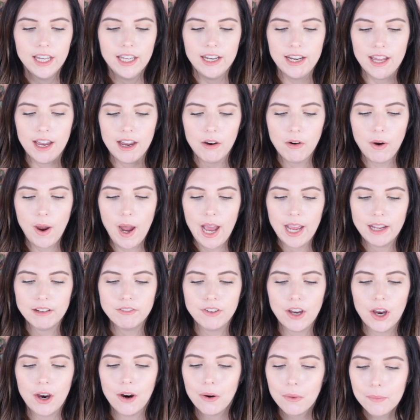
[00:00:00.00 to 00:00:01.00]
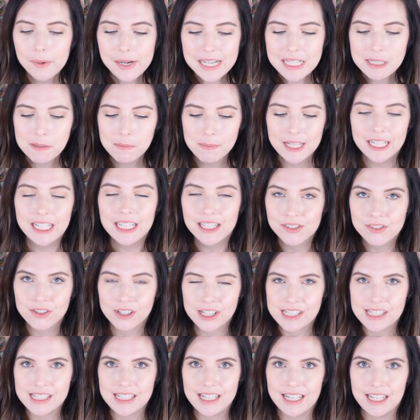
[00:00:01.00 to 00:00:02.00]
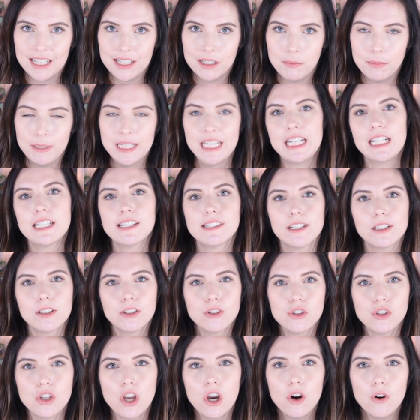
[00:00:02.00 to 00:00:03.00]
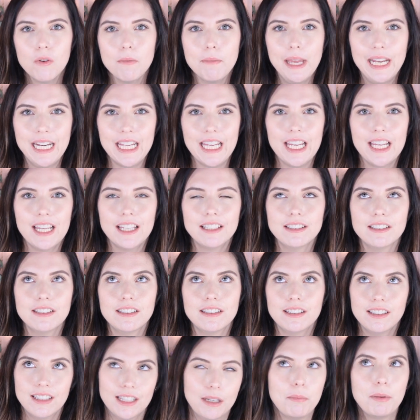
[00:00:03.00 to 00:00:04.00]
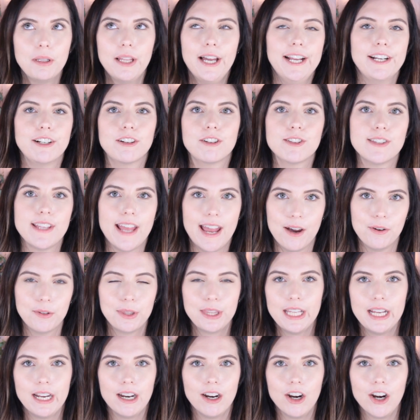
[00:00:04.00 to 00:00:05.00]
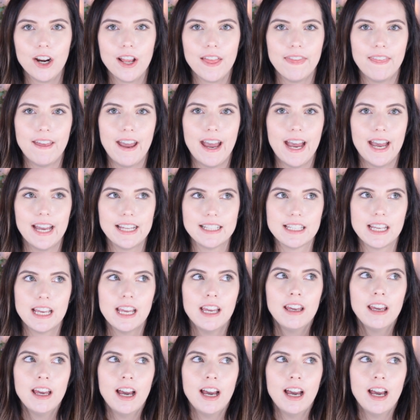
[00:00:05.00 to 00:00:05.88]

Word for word: Now I've always been interested because there's so many lip liners out there that